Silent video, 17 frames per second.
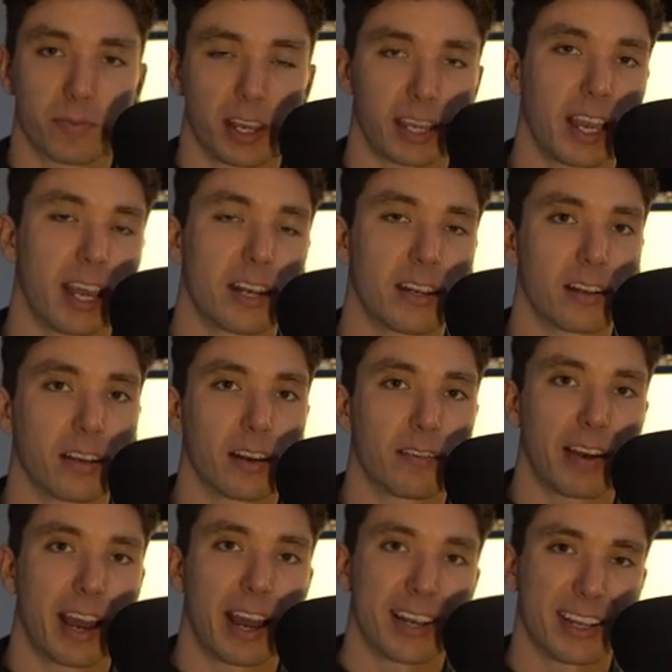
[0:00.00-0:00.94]
Again,
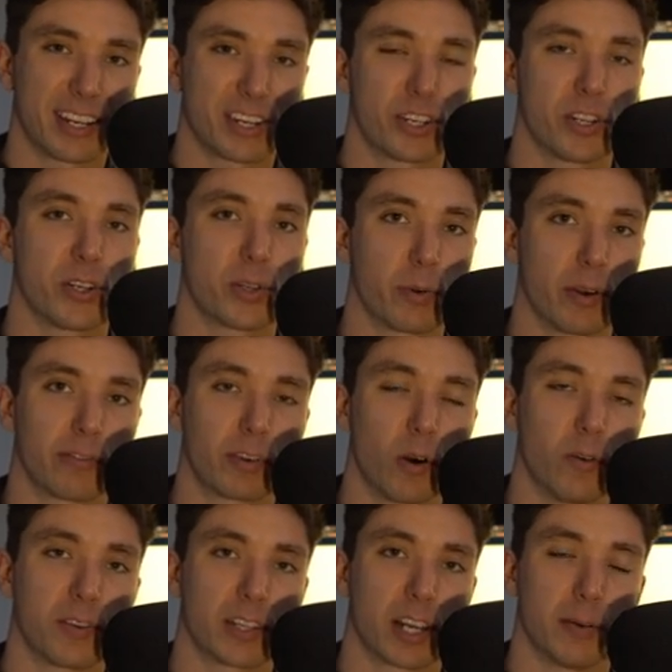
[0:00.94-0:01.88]
I've had issues with
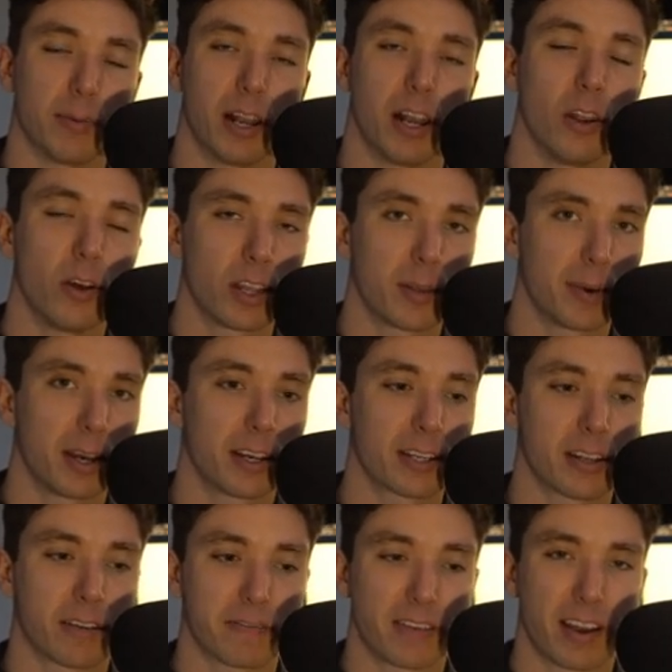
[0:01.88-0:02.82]
golfer's elbow a lot in the
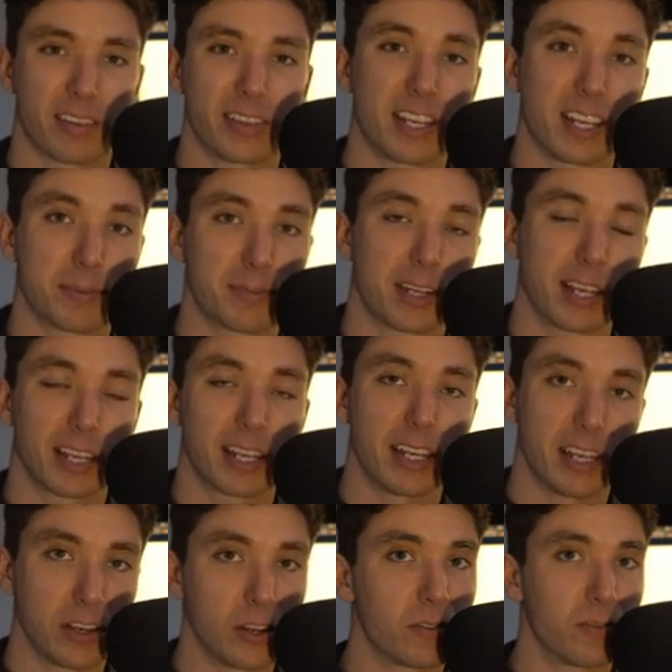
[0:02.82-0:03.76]
past, and I found these
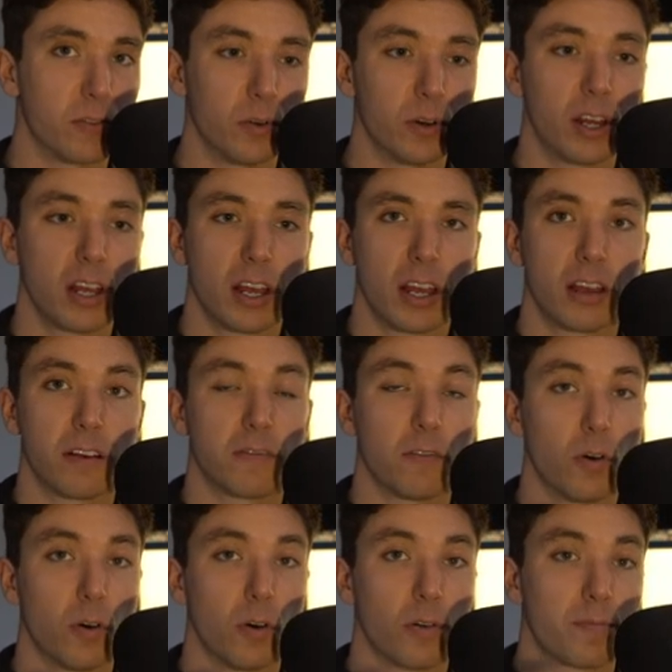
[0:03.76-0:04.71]
particularly useful
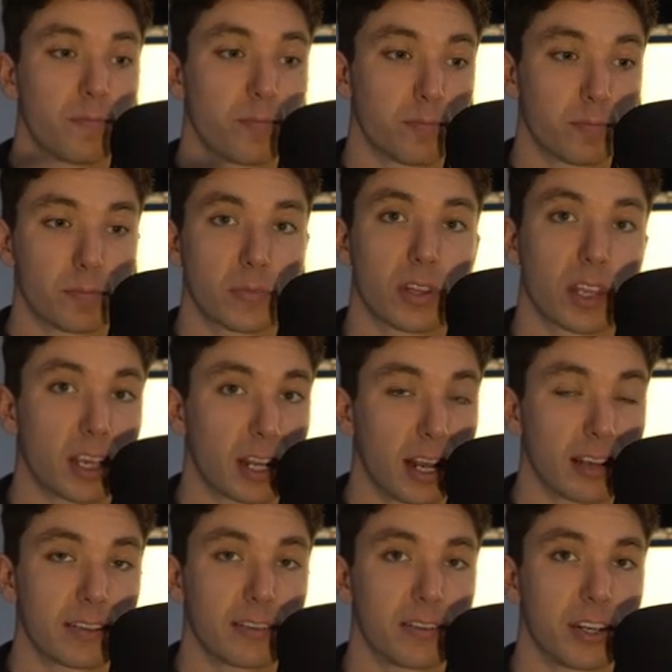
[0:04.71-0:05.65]
for
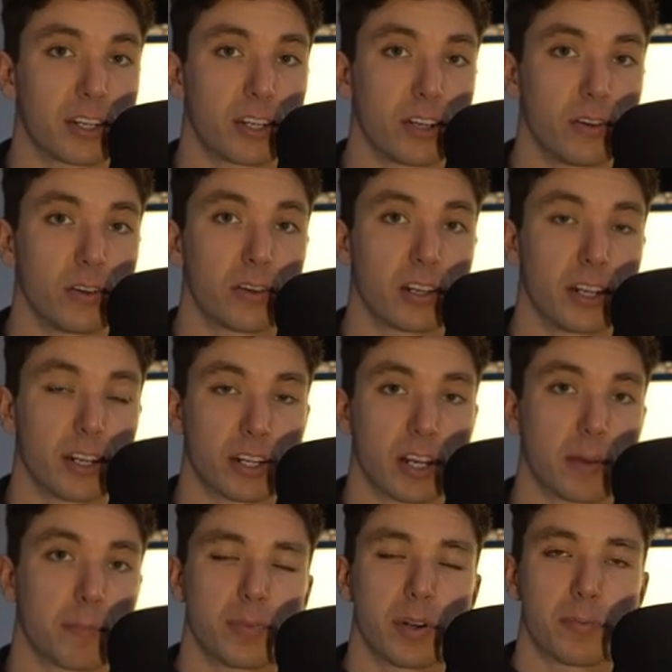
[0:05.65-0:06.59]
connective tissue
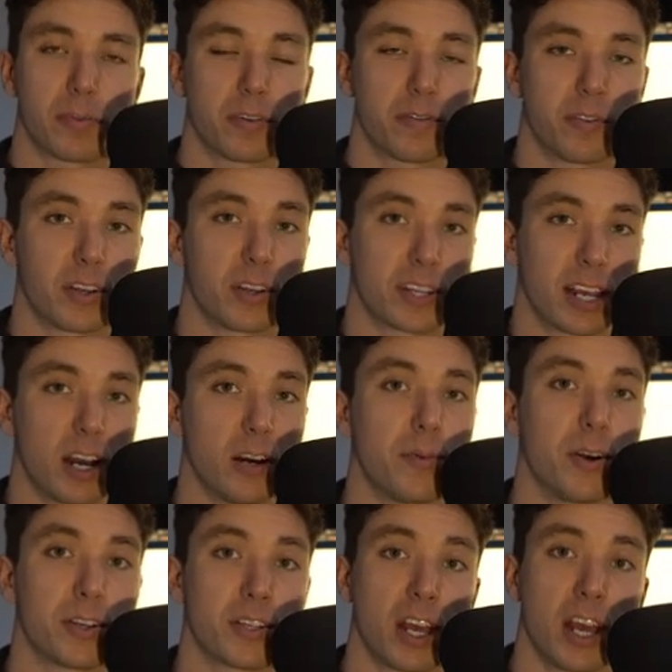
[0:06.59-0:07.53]
conditioning, bulletproofing those
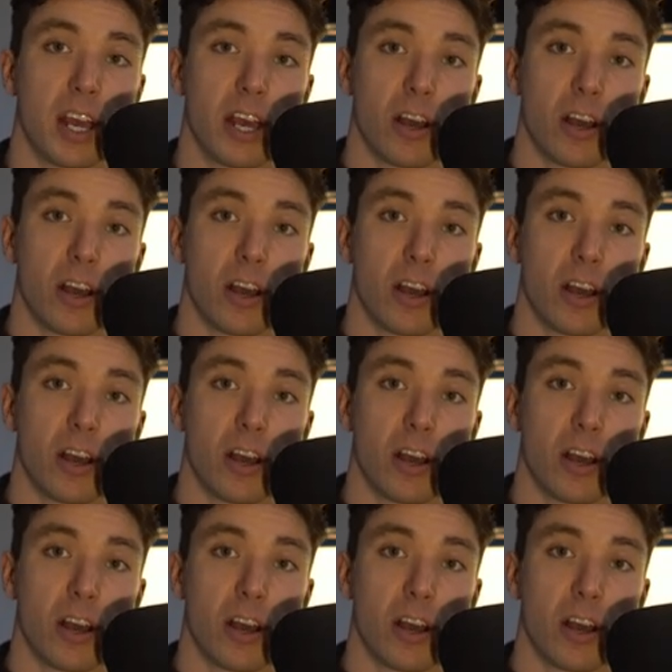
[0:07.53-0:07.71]
elbows,